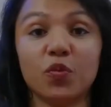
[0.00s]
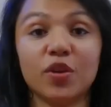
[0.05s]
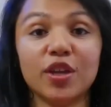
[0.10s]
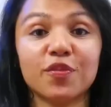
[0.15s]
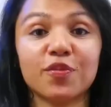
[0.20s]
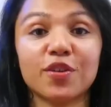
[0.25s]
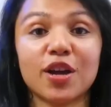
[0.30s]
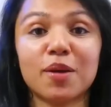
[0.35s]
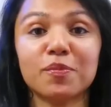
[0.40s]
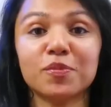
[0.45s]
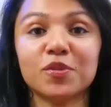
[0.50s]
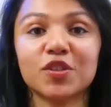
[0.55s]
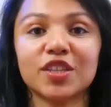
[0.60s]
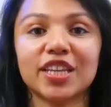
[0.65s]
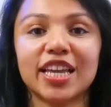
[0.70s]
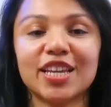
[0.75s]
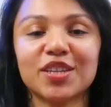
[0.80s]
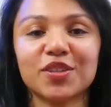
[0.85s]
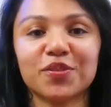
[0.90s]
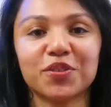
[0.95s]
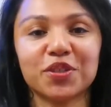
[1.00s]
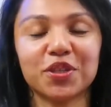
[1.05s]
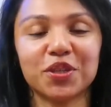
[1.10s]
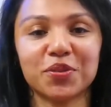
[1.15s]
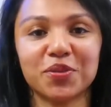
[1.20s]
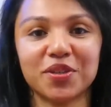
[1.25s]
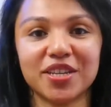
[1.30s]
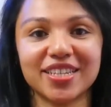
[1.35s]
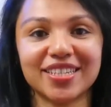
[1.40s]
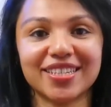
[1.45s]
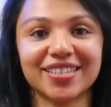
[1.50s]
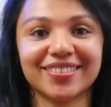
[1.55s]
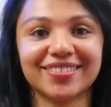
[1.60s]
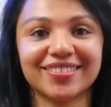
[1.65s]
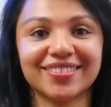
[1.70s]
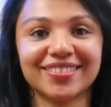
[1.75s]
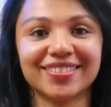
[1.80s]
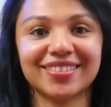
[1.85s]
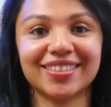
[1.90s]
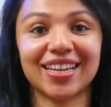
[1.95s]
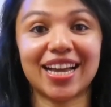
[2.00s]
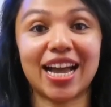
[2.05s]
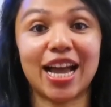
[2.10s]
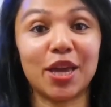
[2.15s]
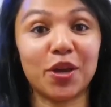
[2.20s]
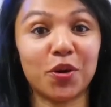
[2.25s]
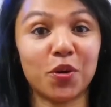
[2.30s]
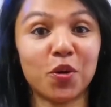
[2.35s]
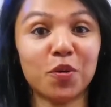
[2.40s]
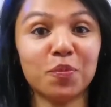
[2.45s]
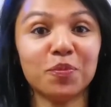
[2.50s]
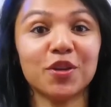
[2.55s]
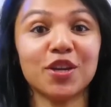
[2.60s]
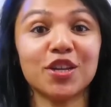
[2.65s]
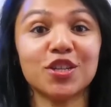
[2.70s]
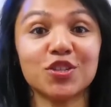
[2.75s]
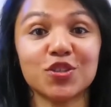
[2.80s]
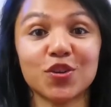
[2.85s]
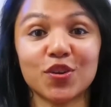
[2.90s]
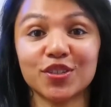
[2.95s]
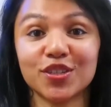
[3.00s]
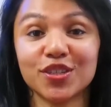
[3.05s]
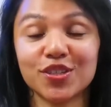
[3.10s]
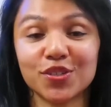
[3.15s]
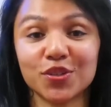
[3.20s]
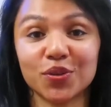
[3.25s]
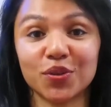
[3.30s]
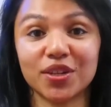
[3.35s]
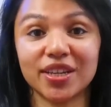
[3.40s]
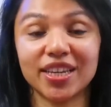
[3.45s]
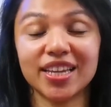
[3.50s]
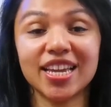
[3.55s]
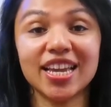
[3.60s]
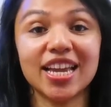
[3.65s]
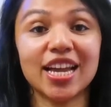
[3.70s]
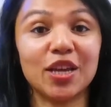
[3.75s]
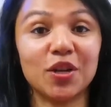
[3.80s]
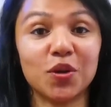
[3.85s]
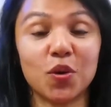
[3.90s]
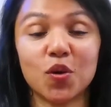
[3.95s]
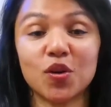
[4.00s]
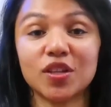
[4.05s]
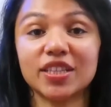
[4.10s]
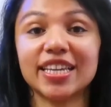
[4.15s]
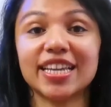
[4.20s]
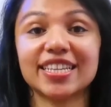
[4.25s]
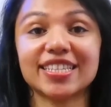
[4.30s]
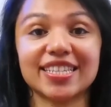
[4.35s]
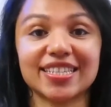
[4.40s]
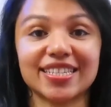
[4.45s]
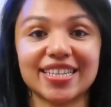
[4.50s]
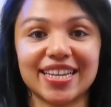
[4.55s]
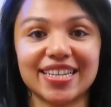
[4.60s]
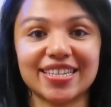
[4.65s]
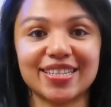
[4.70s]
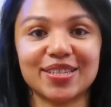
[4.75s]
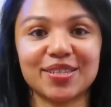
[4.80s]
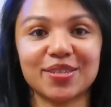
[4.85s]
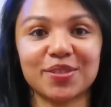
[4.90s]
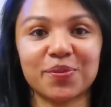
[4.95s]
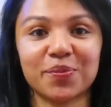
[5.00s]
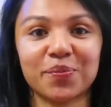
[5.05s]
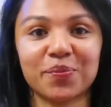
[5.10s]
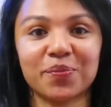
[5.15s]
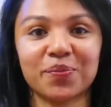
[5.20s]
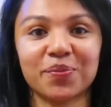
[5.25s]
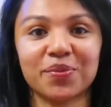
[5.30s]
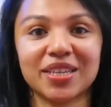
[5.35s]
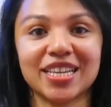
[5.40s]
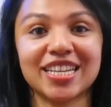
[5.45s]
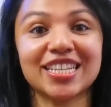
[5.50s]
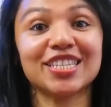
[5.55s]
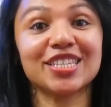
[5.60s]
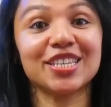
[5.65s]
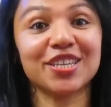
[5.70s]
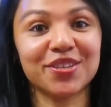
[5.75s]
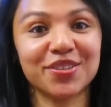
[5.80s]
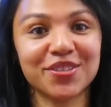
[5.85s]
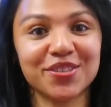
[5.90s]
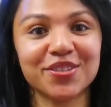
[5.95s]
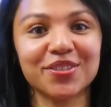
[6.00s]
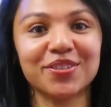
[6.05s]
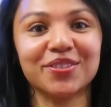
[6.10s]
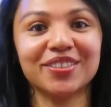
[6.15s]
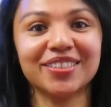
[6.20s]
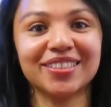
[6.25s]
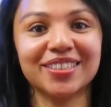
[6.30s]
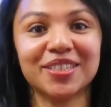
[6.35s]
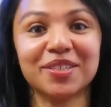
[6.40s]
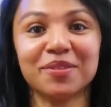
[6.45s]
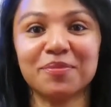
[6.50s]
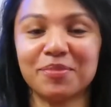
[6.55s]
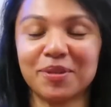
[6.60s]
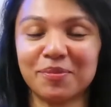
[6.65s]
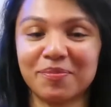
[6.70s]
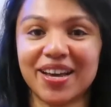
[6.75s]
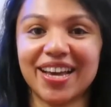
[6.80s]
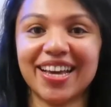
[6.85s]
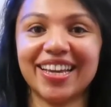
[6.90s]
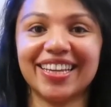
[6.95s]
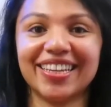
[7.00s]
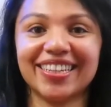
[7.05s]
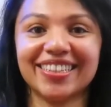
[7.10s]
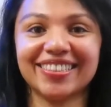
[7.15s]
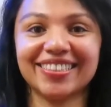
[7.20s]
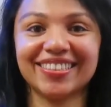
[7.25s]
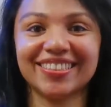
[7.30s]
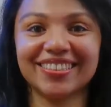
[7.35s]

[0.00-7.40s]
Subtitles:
We've come to the end of the unit. I hope you enjoyed the story and all the exercises. See you soon. Bye-bye.